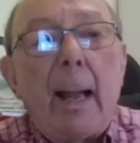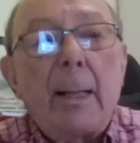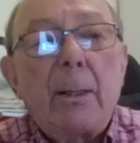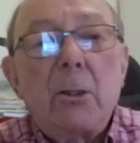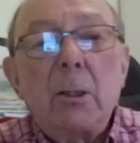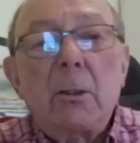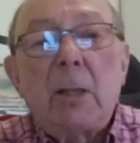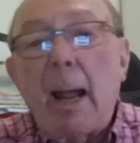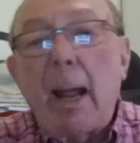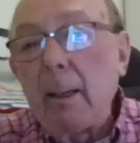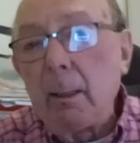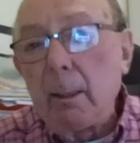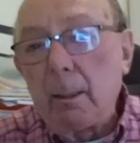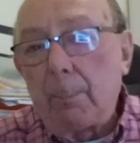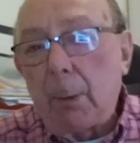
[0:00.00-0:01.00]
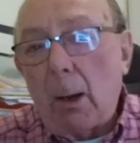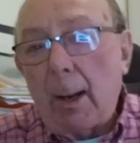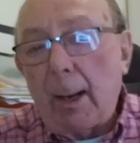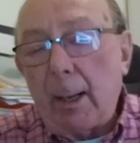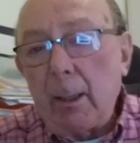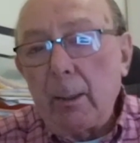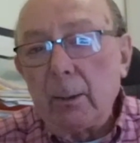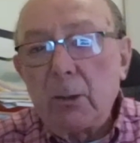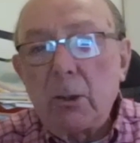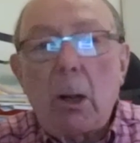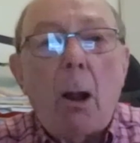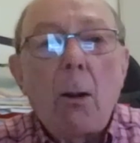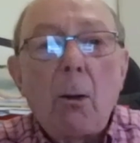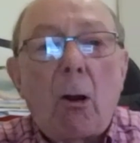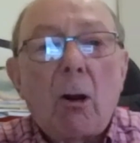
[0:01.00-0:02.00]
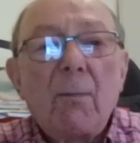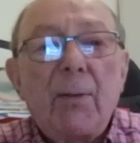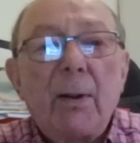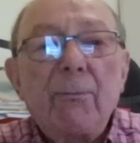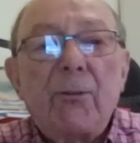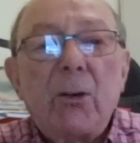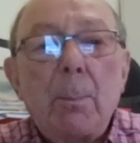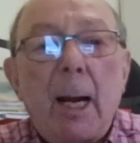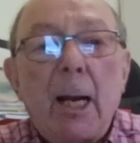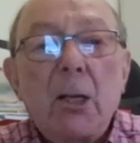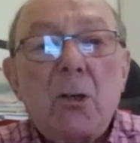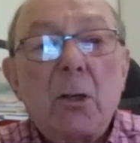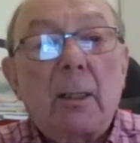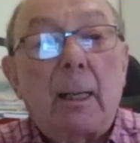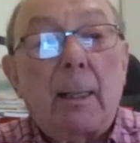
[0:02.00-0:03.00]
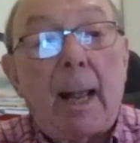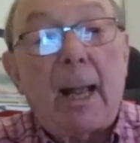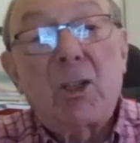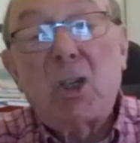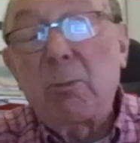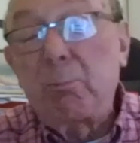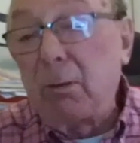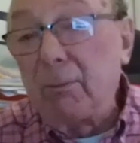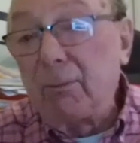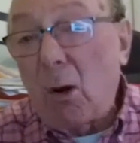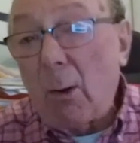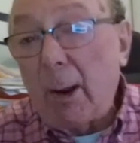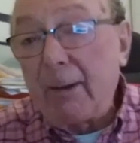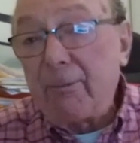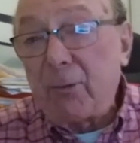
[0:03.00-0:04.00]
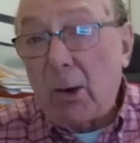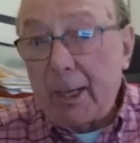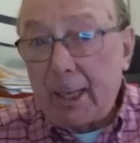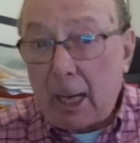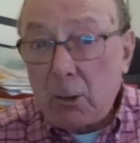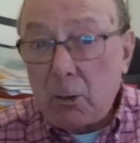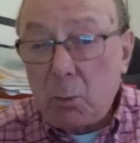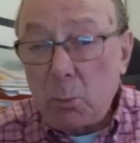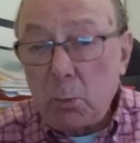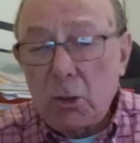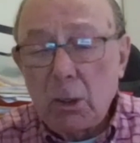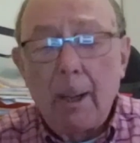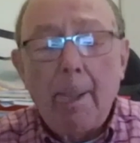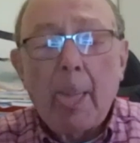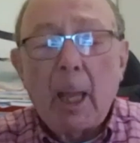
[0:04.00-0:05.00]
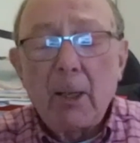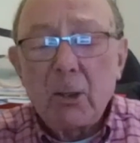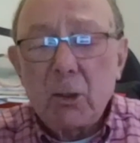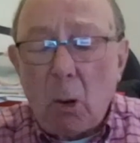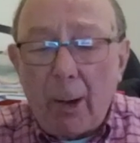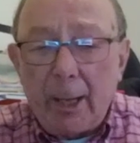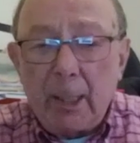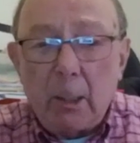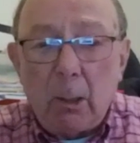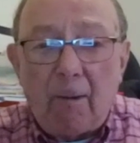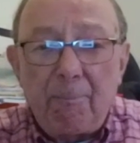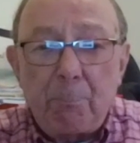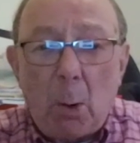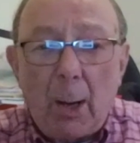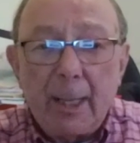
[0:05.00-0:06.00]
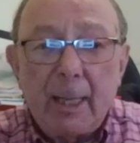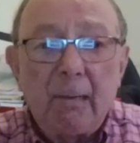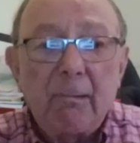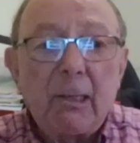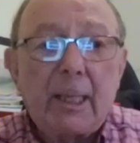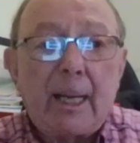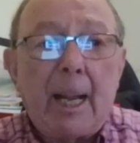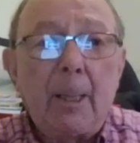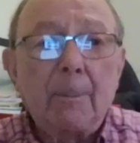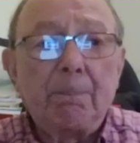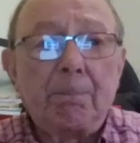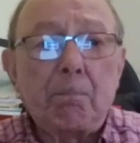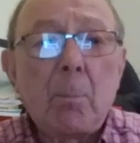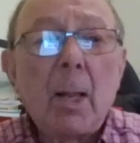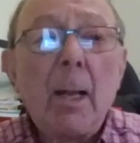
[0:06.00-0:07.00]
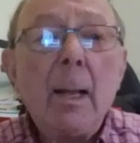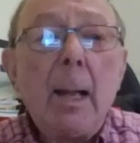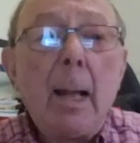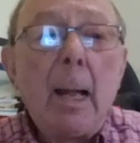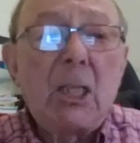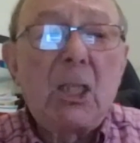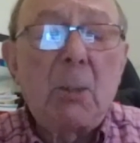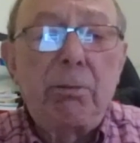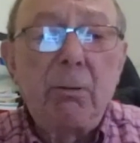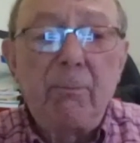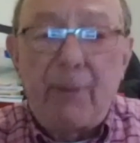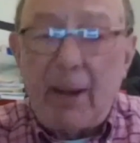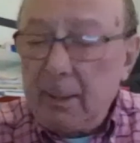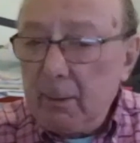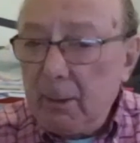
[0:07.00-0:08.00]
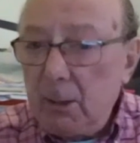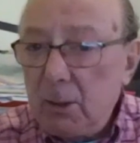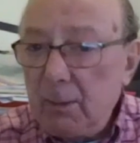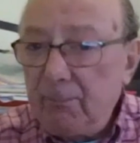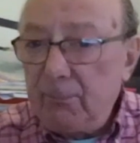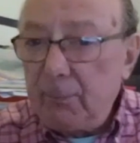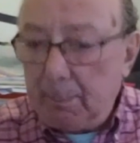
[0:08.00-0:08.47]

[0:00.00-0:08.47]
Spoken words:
had to tell the buyer a lot of information and had to provide financials signed off by their accountant, had to present this